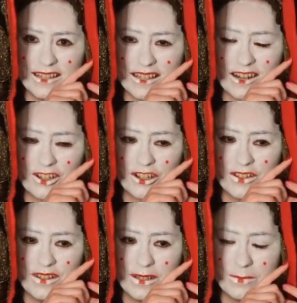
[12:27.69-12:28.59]

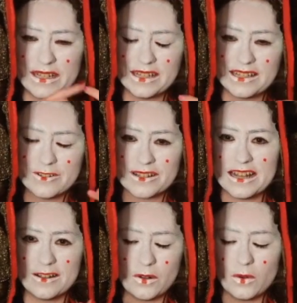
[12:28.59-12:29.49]
sections because there's
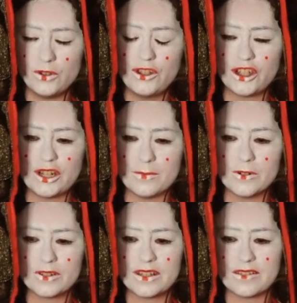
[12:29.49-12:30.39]
that gold
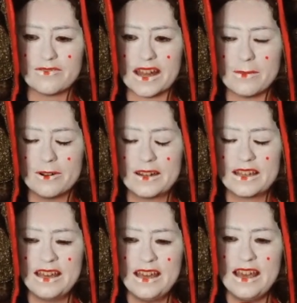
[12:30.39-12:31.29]
shimmer to the fabric